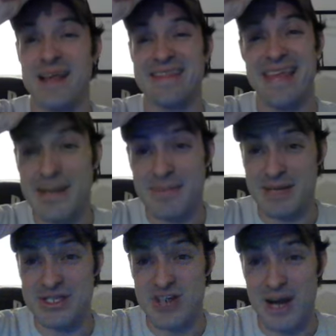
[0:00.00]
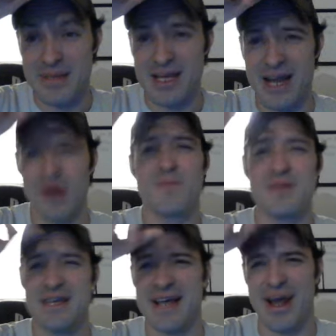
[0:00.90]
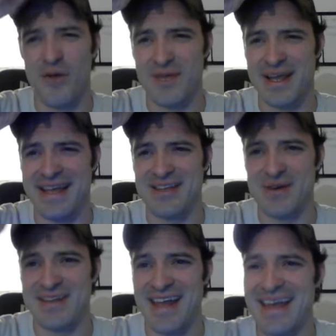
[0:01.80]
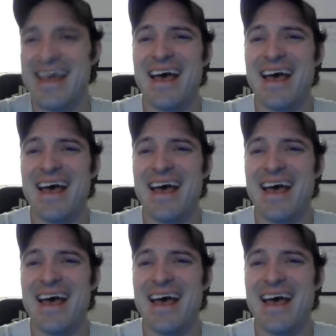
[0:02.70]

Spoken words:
think I'm going to be dropping. Hopefully I get to it today.